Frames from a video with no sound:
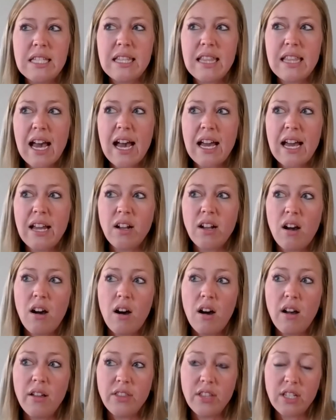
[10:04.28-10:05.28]
that
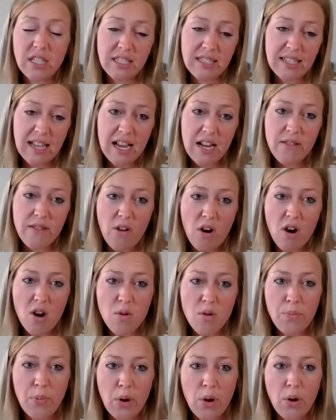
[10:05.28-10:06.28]
the design of
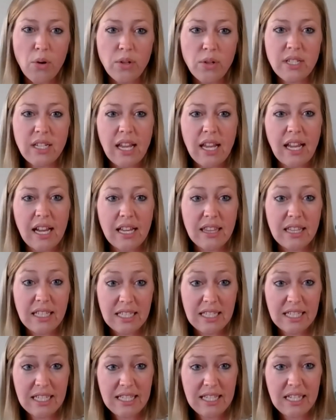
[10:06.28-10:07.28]
our boat and the
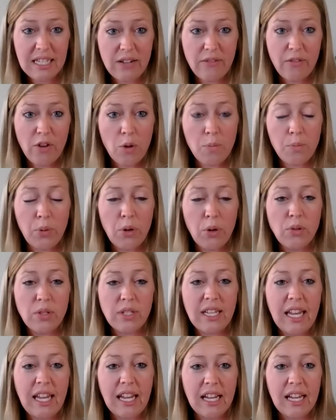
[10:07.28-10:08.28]
density of our boat
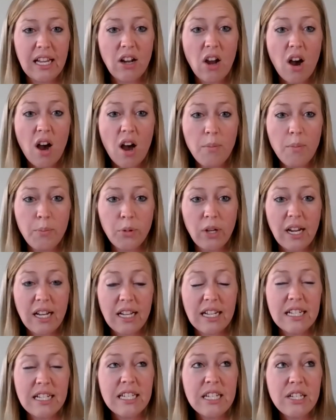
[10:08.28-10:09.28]
can
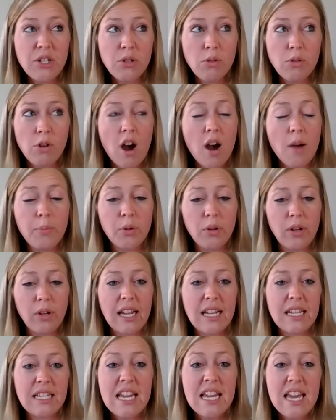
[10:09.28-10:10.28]
continue to
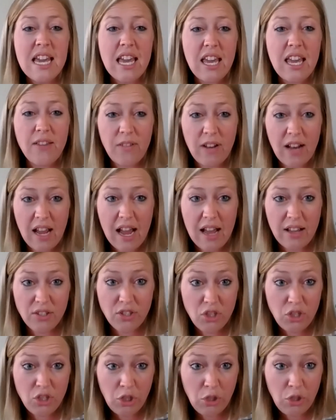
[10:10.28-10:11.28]
operate if it has
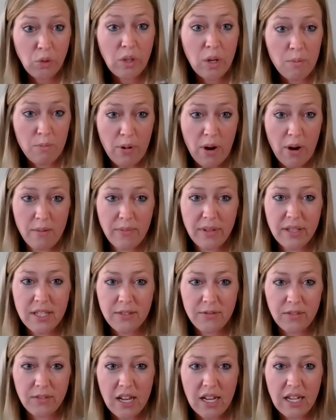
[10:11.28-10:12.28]
2 compartments
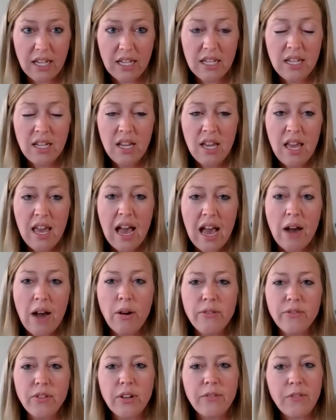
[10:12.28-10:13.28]
flooded.
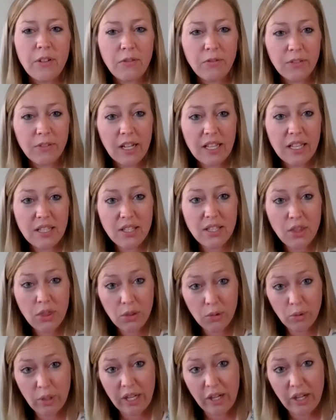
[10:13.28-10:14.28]
However, if it floods
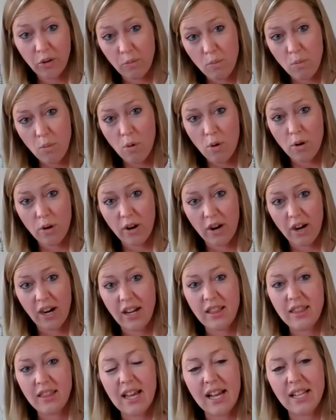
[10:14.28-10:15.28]
3 or
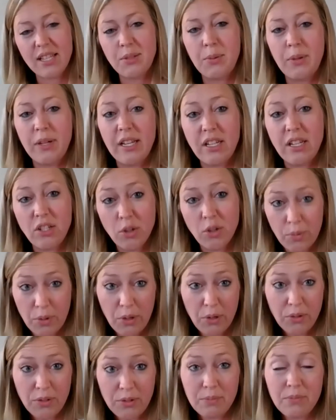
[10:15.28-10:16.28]
more, that's when your
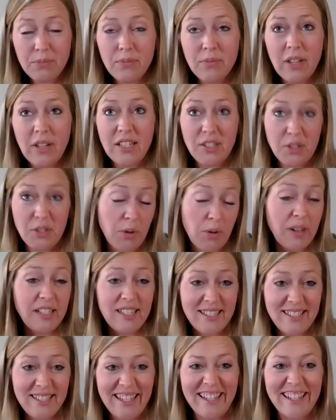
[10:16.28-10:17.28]
boat is going to
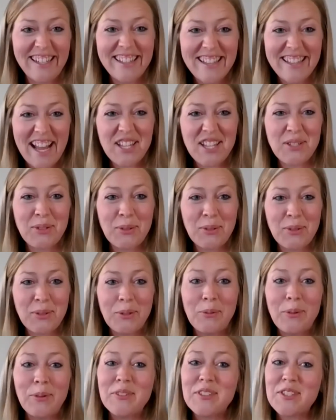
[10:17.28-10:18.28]
sink. And that's when
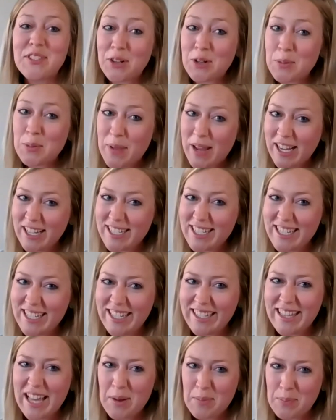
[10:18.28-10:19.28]
we would start abandoning
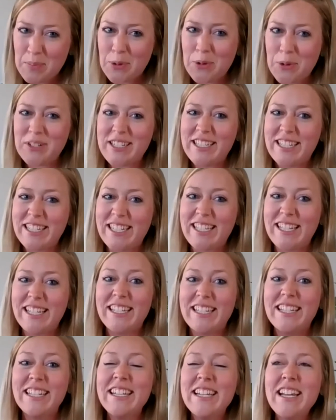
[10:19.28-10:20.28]
that boat and getting
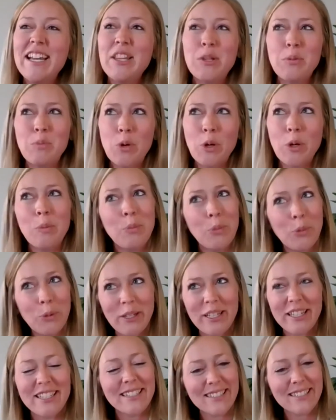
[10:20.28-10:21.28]
in the more
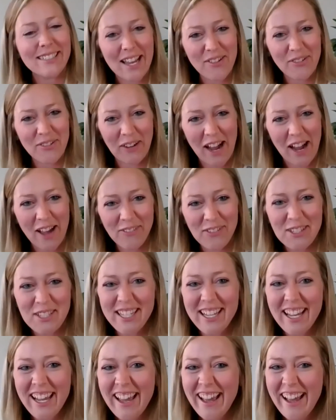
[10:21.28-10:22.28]
buoyant life rafts,
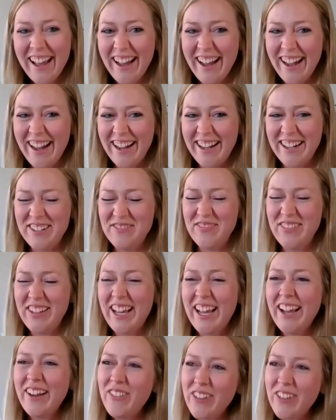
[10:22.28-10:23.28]

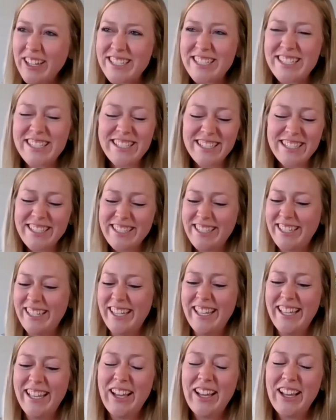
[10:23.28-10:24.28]
which
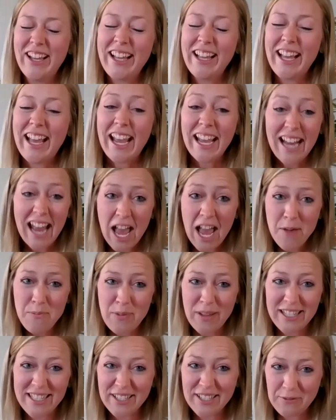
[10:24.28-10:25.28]
it
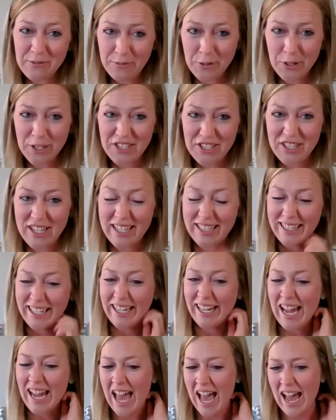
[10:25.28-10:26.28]
happens,
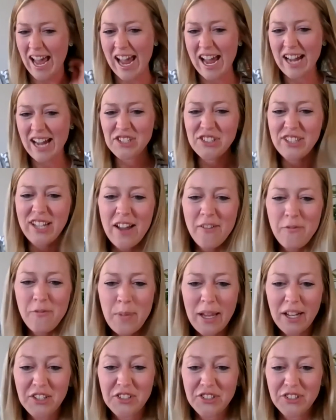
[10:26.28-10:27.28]
unfortunately. I actually have
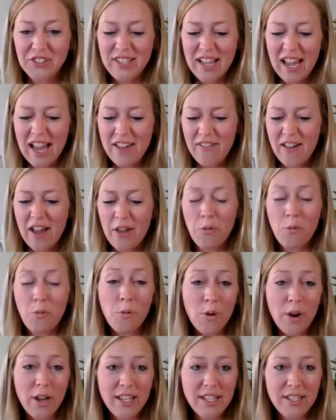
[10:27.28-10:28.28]
pictures. I've had
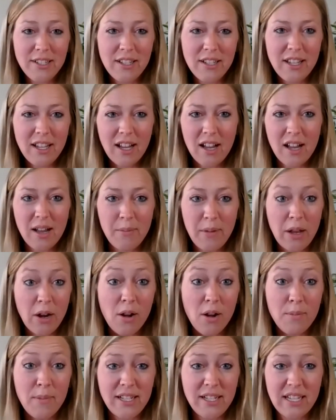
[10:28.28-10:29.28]
one, in
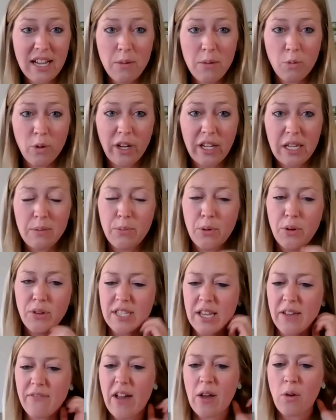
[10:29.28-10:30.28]
all my time working boats,
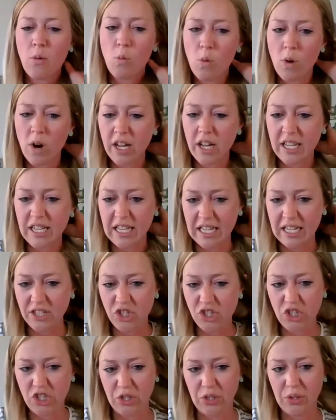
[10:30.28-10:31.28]
I've had one
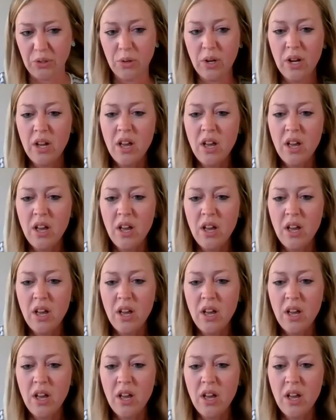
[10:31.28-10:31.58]
issue